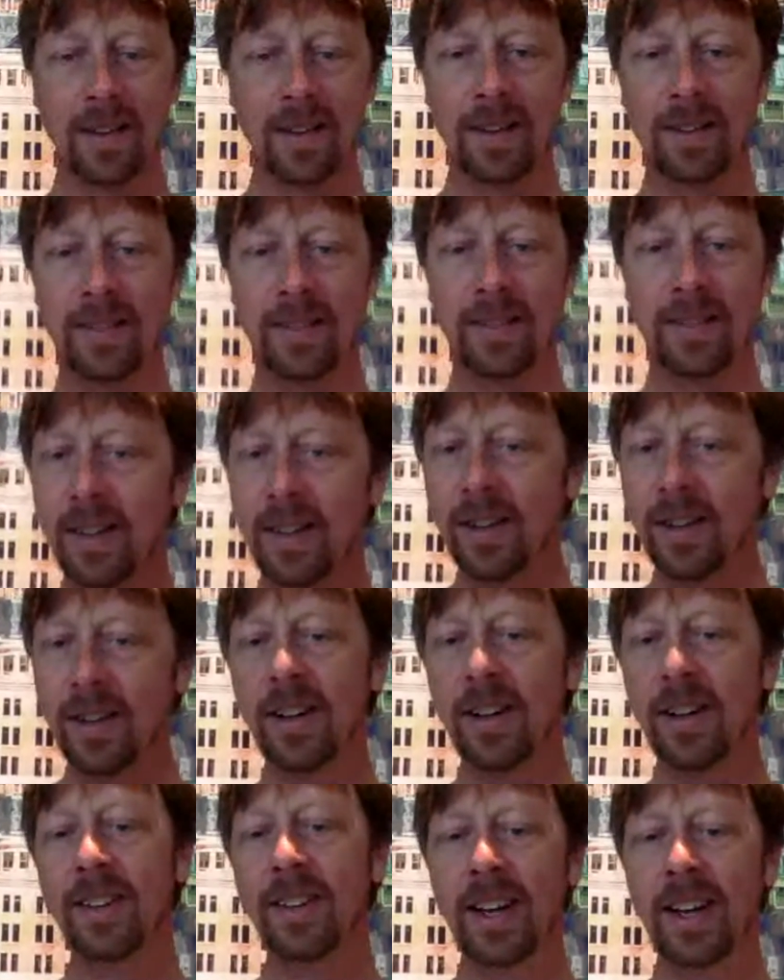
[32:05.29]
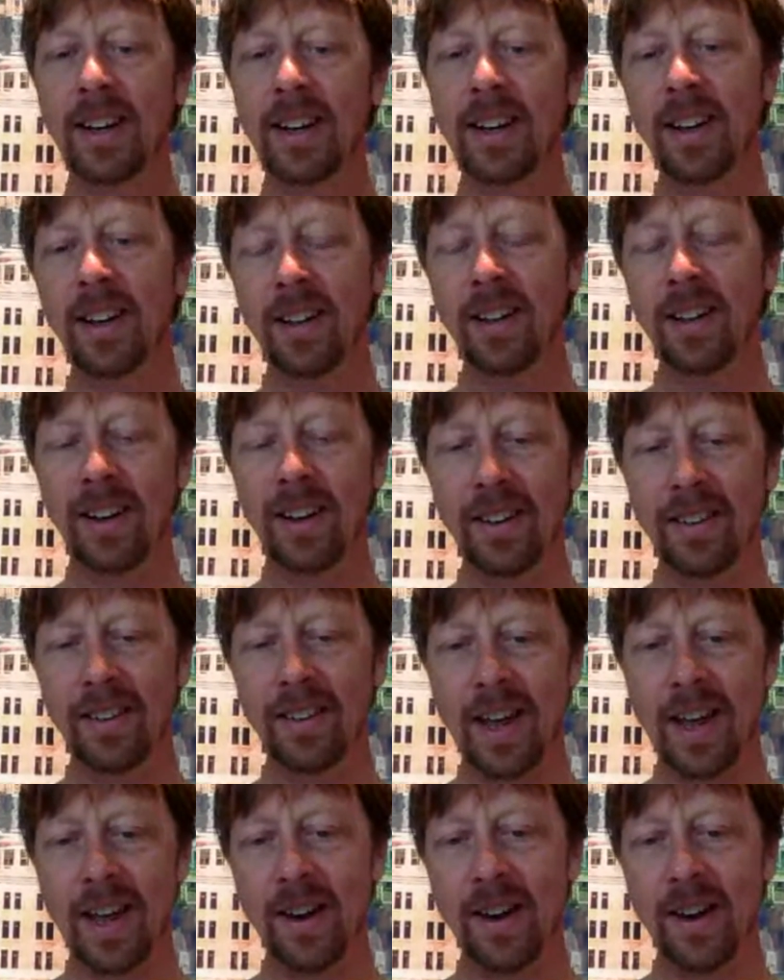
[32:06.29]
signaling
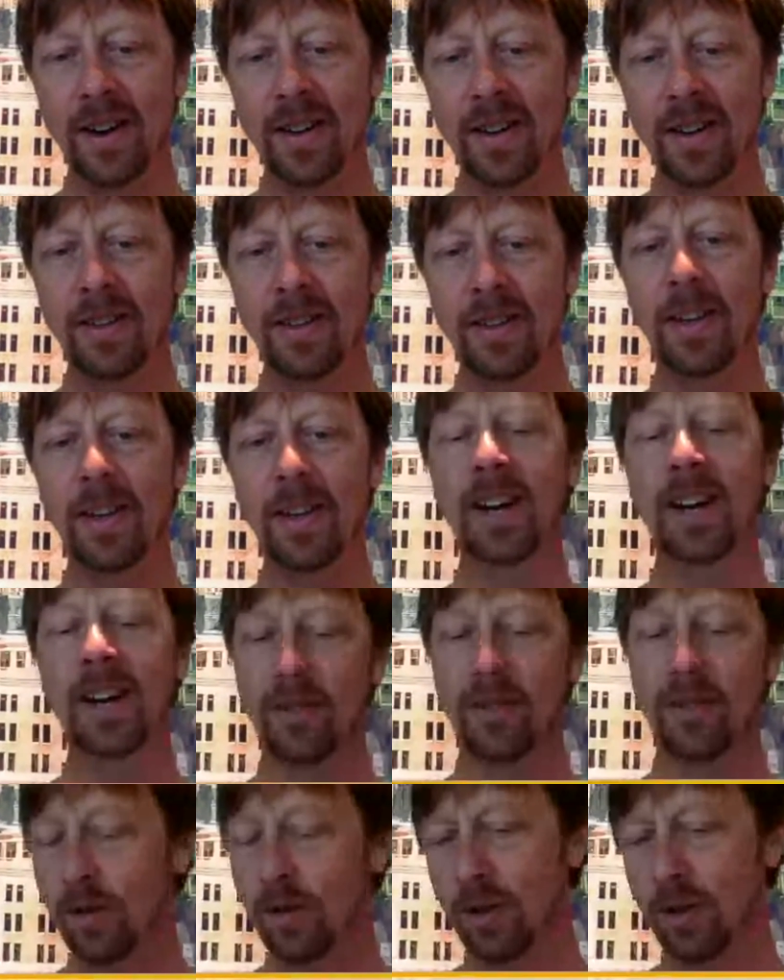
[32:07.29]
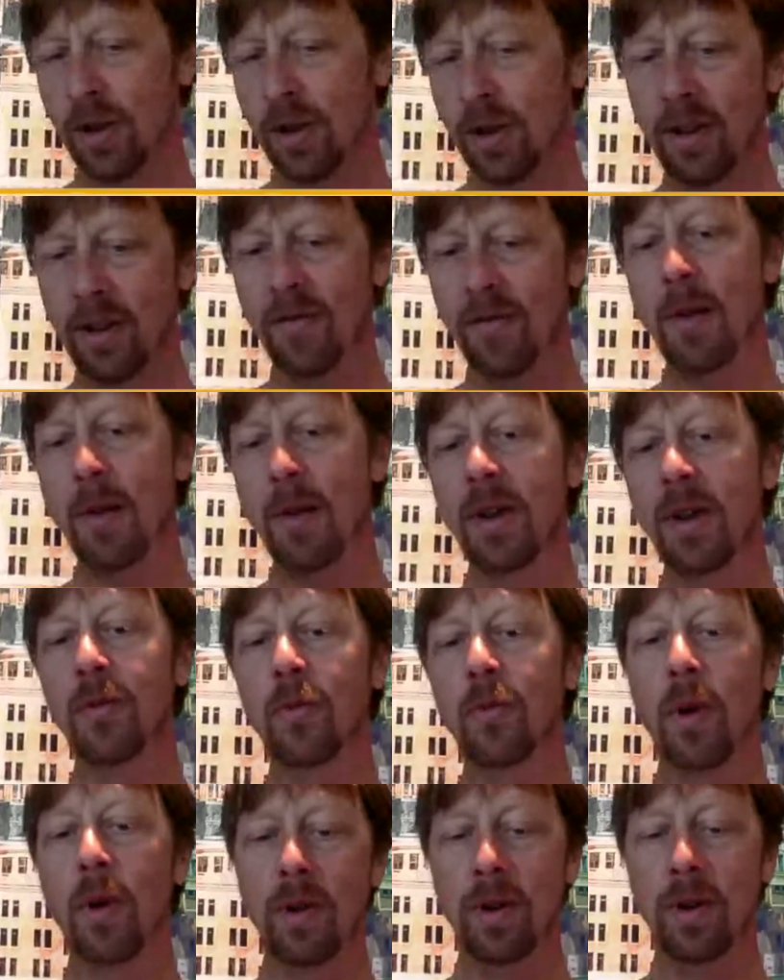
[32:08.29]
standards in a social environment
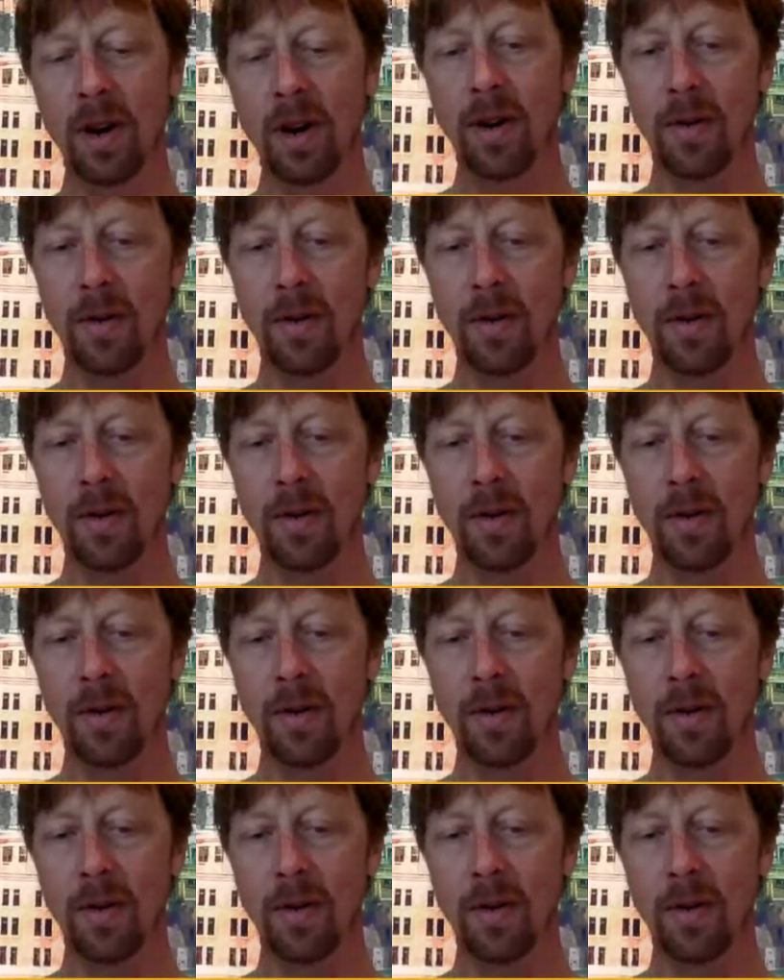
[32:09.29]
where we